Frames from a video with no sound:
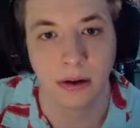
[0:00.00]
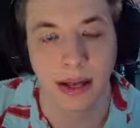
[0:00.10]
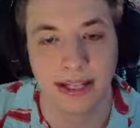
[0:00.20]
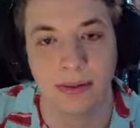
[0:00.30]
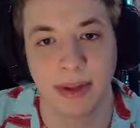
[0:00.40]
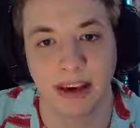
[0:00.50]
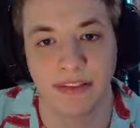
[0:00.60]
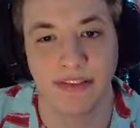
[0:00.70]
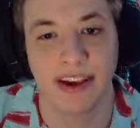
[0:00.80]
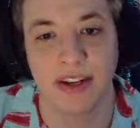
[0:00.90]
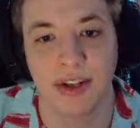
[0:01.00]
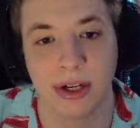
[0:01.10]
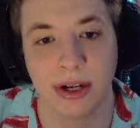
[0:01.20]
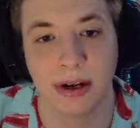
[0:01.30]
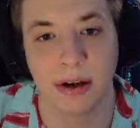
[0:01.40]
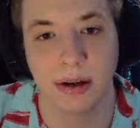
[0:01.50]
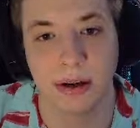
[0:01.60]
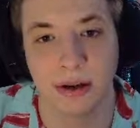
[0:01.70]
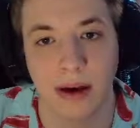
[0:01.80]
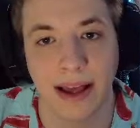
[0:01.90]
and some of the evasion,
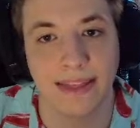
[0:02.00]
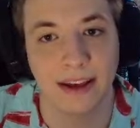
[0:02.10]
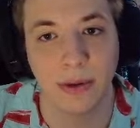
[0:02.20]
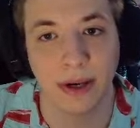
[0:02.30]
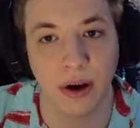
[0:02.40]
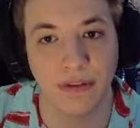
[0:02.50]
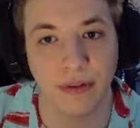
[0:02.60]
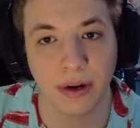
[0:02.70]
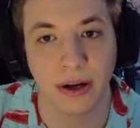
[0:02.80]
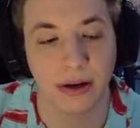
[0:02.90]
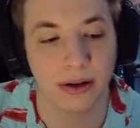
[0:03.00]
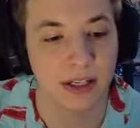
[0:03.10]
I think we go for it,